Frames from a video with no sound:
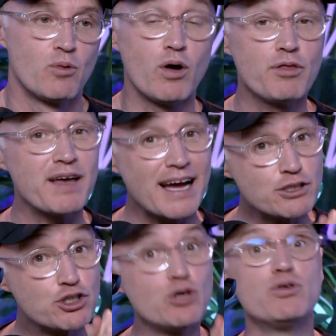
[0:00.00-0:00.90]
One thing
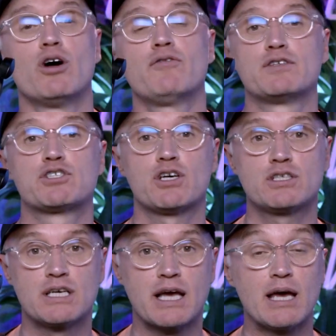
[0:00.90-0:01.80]
I do know for
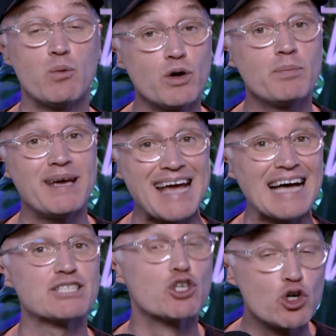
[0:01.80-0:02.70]
certain, he wouldn't be
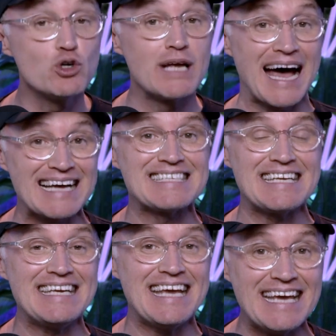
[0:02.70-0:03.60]
as good
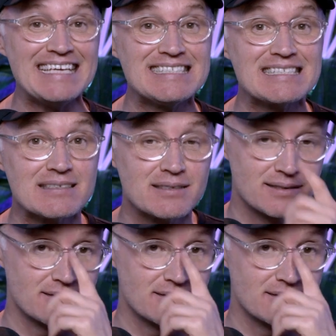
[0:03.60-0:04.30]
as he is.